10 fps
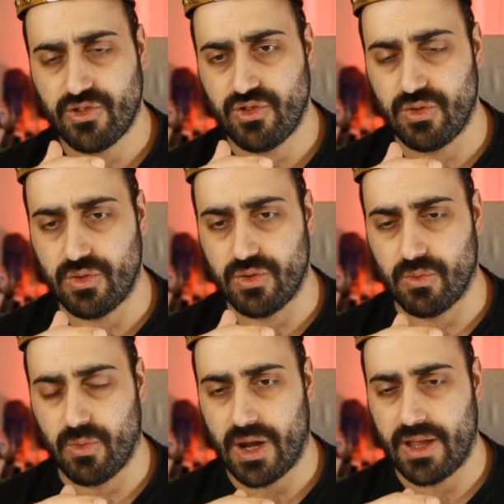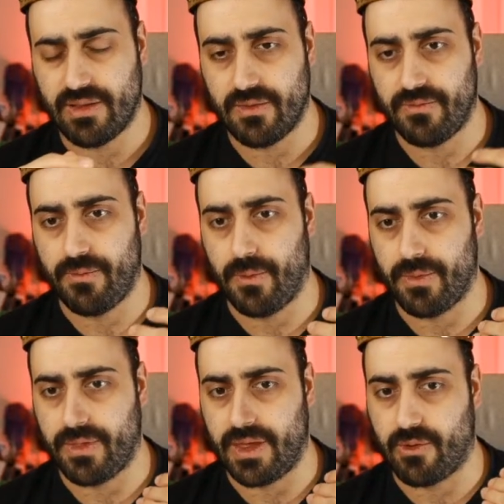I did for
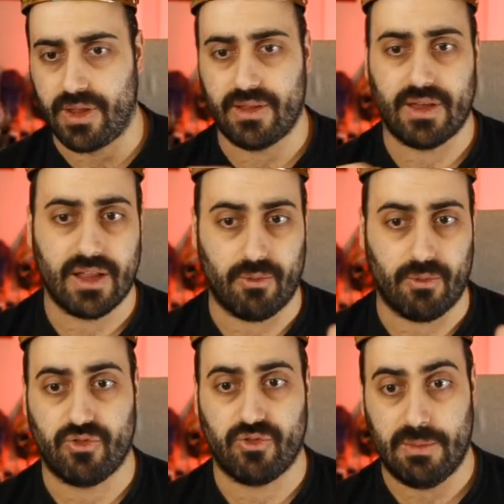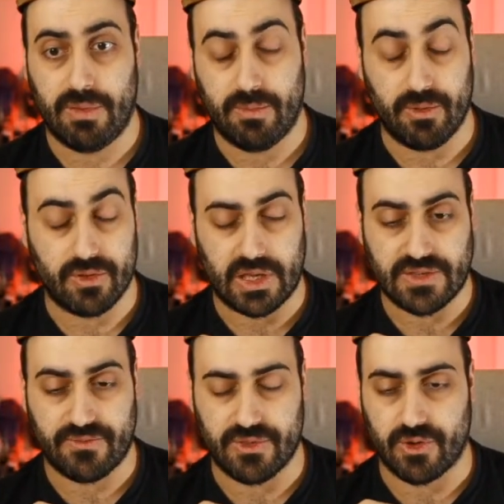the Green Knight, when usually people does
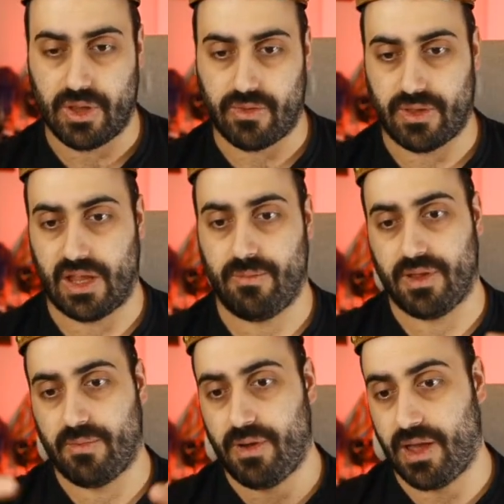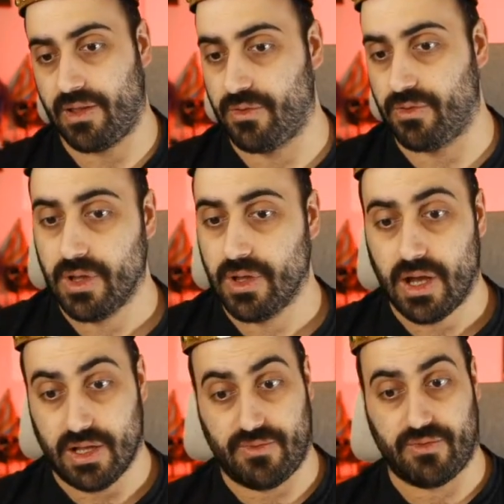for the Green Knight, but apply to
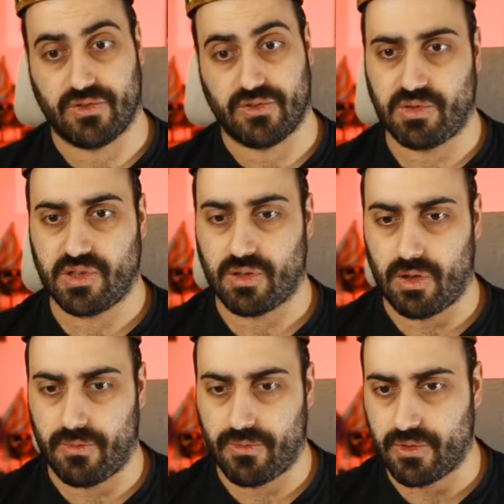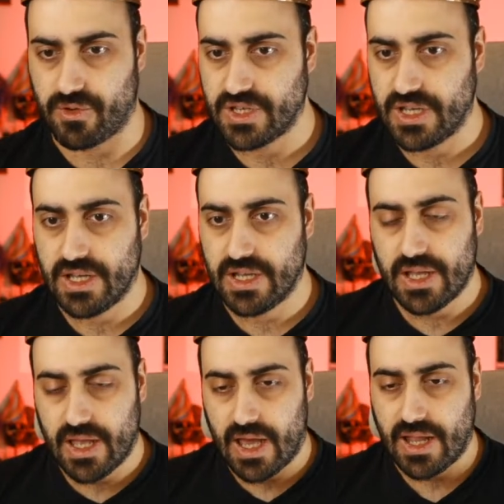a different subject, of course.
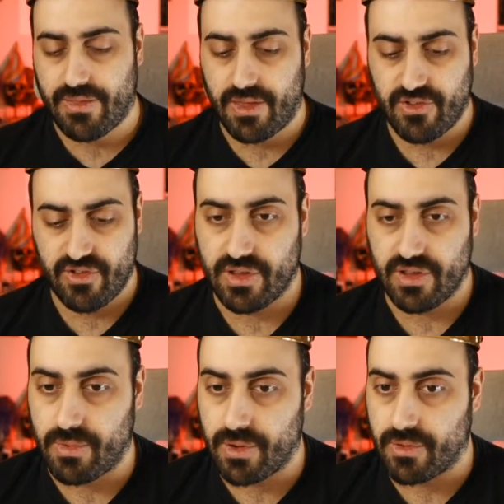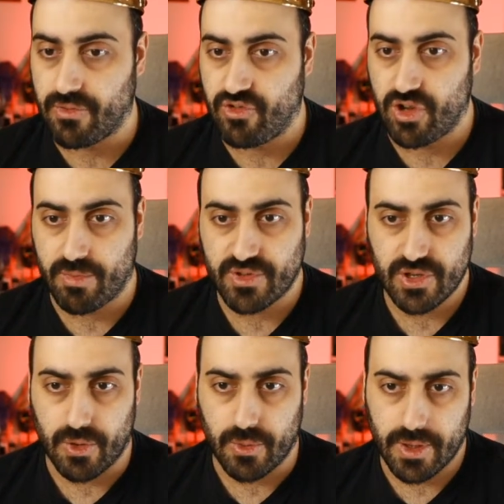And I think she did a very good job.
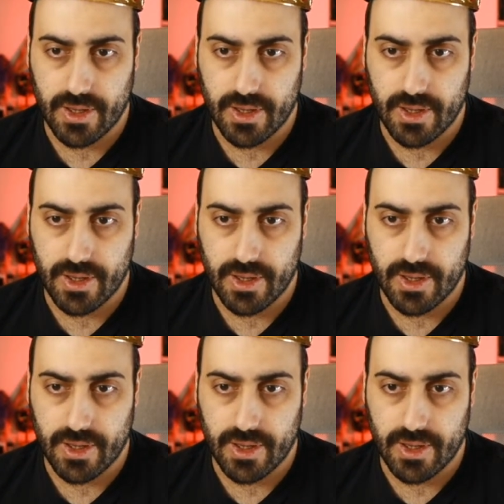So